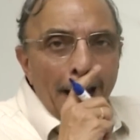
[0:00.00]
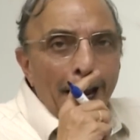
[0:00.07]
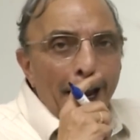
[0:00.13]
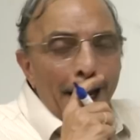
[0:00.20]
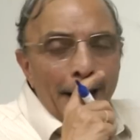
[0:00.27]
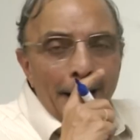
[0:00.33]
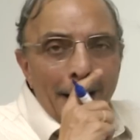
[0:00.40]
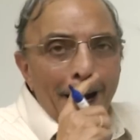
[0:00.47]

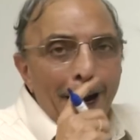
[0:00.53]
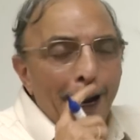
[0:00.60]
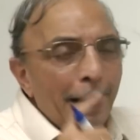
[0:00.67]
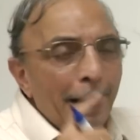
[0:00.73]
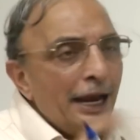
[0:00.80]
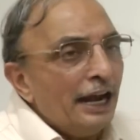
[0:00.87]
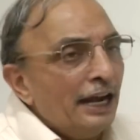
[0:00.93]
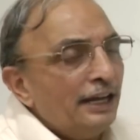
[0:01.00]
an
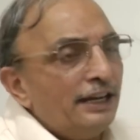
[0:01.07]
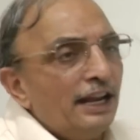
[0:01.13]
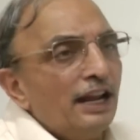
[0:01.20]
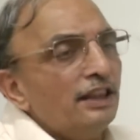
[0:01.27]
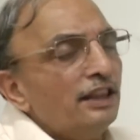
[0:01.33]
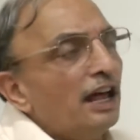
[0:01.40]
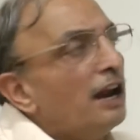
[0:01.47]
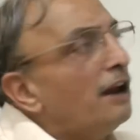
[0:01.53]

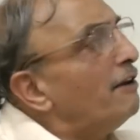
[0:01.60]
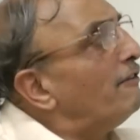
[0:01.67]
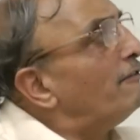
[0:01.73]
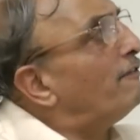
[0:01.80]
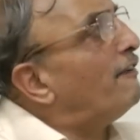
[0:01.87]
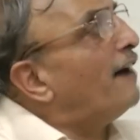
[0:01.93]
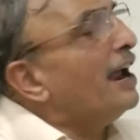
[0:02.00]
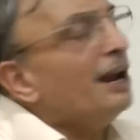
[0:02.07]
internal
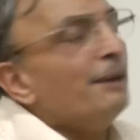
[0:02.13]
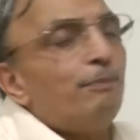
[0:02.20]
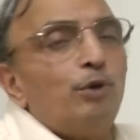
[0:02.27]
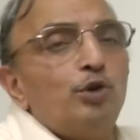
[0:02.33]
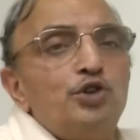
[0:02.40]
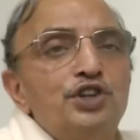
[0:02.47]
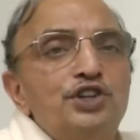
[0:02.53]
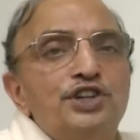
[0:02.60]
file
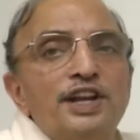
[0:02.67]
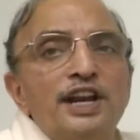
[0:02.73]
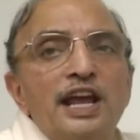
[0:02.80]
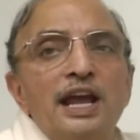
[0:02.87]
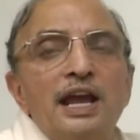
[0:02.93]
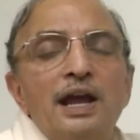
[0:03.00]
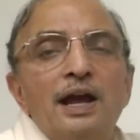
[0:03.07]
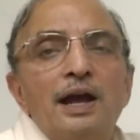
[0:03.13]

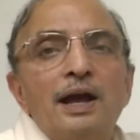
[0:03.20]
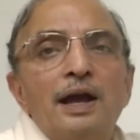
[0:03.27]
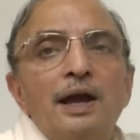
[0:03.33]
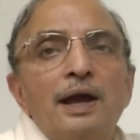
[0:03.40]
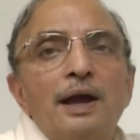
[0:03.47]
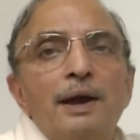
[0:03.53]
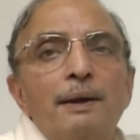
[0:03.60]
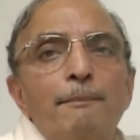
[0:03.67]
positioning
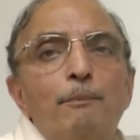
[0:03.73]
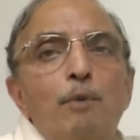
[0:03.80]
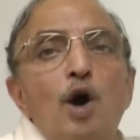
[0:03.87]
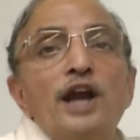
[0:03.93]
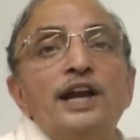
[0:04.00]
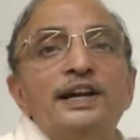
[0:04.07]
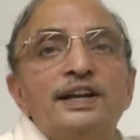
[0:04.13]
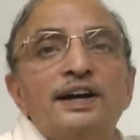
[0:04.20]

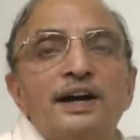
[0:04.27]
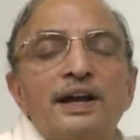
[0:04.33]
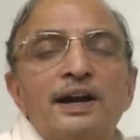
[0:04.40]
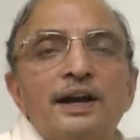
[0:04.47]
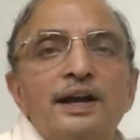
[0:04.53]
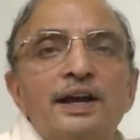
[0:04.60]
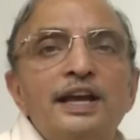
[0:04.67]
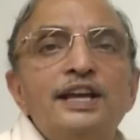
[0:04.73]
pointer
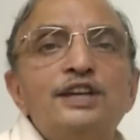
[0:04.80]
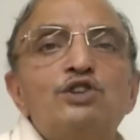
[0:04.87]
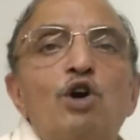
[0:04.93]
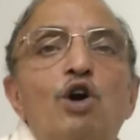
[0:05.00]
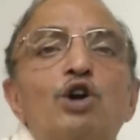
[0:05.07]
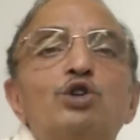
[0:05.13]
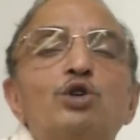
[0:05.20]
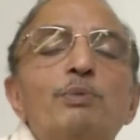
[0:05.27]
is
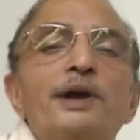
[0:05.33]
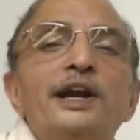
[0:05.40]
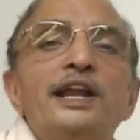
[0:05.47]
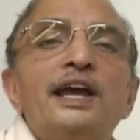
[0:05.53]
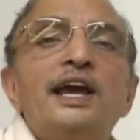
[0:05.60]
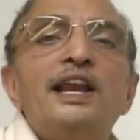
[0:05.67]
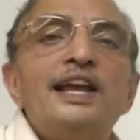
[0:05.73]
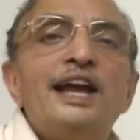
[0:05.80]

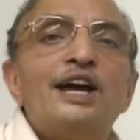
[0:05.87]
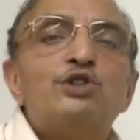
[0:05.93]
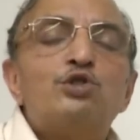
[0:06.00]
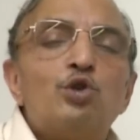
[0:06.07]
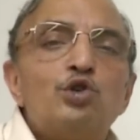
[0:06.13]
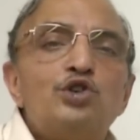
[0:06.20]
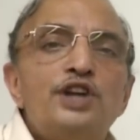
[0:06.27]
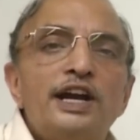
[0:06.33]
automatically
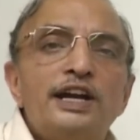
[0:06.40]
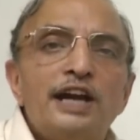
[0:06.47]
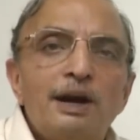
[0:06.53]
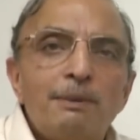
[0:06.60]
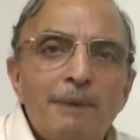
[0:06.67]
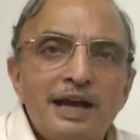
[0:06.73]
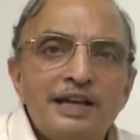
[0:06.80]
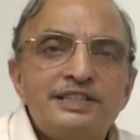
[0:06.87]

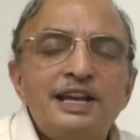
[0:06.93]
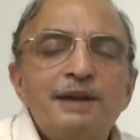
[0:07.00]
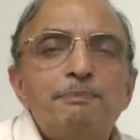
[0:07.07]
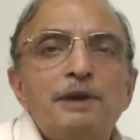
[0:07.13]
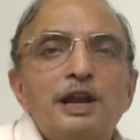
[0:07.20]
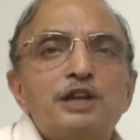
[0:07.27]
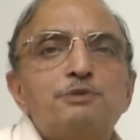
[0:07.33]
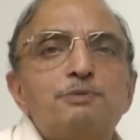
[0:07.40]
associated by C++
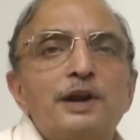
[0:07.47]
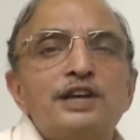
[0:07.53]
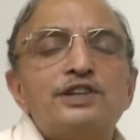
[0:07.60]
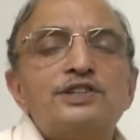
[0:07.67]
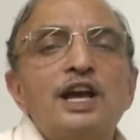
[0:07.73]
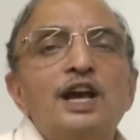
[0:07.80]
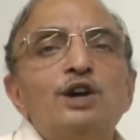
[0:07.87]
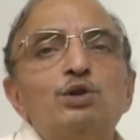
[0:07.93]

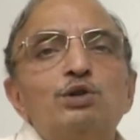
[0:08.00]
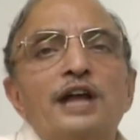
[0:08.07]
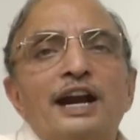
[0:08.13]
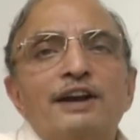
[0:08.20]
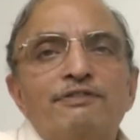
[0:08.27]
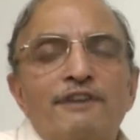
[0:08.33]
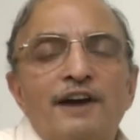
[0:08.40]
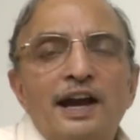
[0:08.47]
to
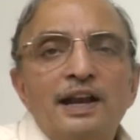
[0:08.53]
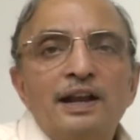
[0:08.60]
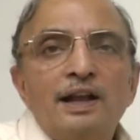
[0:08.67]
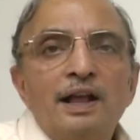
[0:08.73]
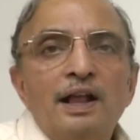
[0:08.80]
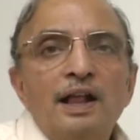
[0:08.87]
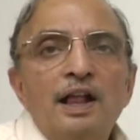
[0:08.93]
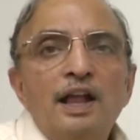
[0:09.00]
that file.
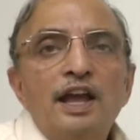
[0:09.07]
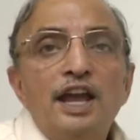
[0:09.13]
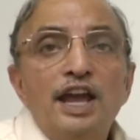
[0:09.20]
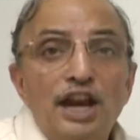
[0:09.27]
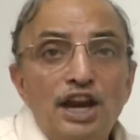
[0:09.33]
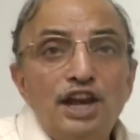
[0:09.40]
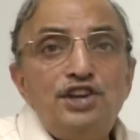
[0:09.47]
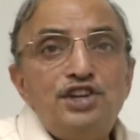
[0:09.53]

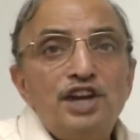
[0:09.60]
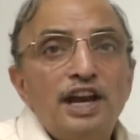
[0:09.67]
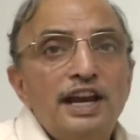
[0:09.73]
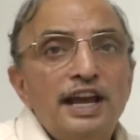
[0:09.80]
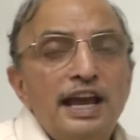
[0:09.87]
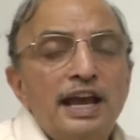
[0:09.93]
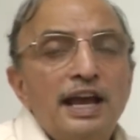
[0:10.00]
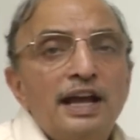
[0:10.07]

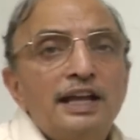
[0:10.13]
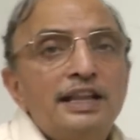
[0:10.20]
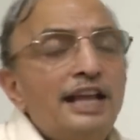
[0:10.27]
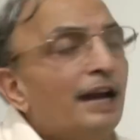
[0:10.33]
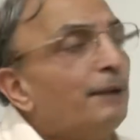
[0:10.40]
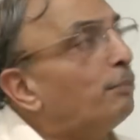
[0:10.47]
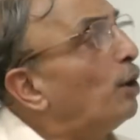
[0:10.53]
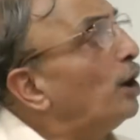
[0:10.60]
Initially, that